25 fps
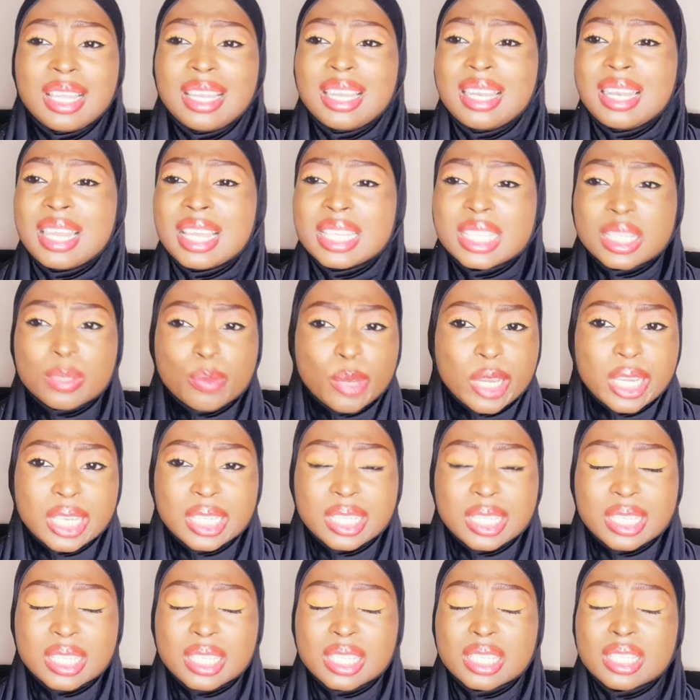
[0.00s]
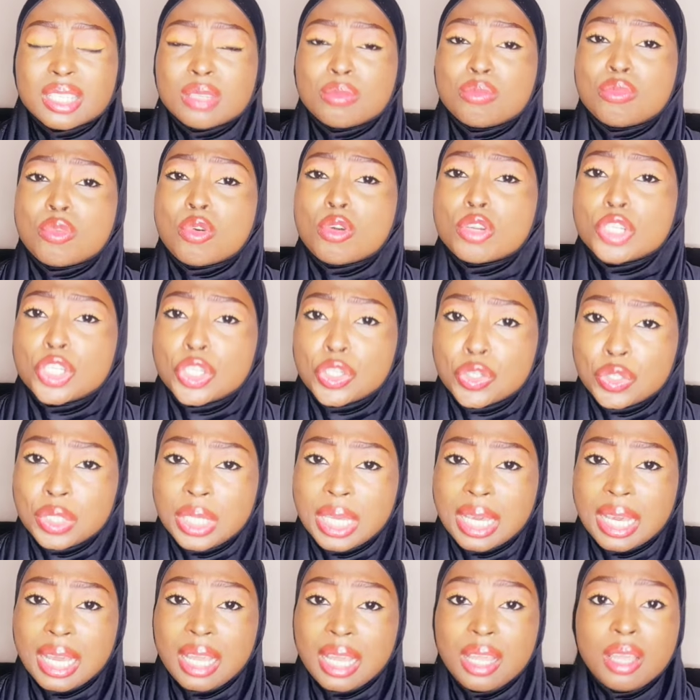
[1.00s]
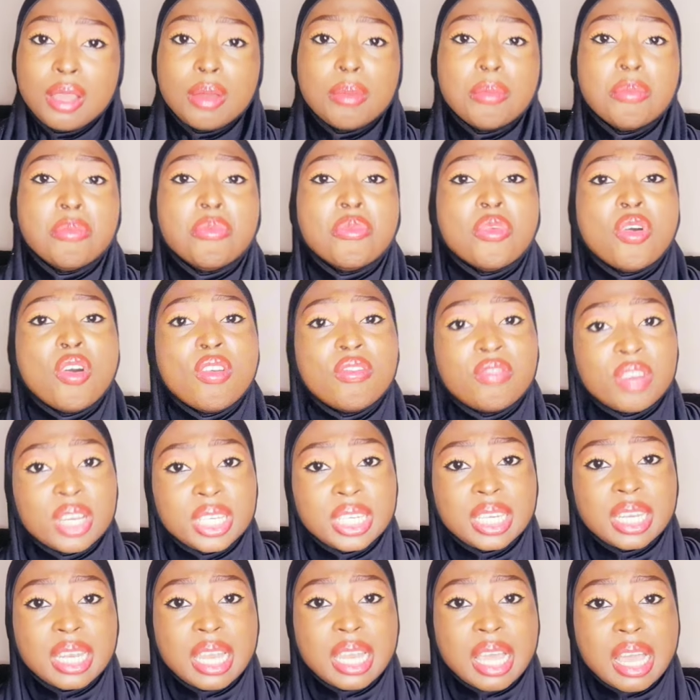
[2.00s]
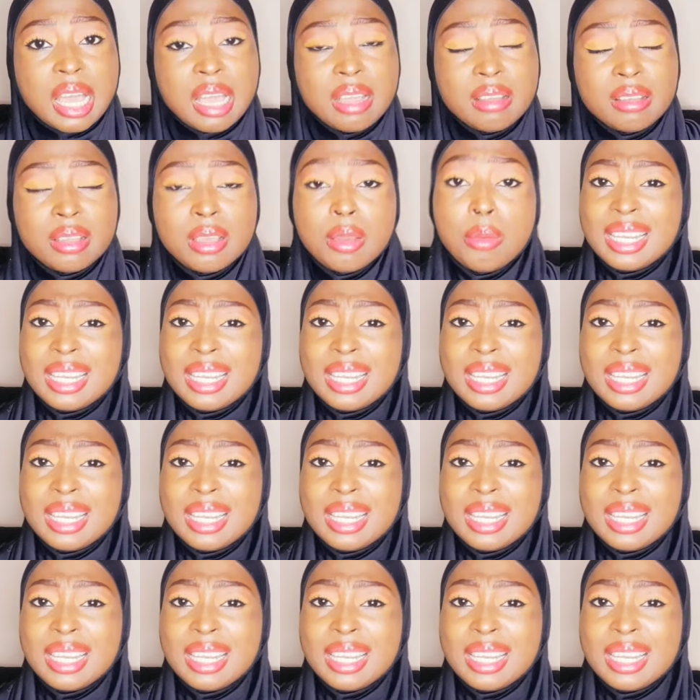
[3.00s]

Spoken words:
Less spices, more sugar, more vanilla,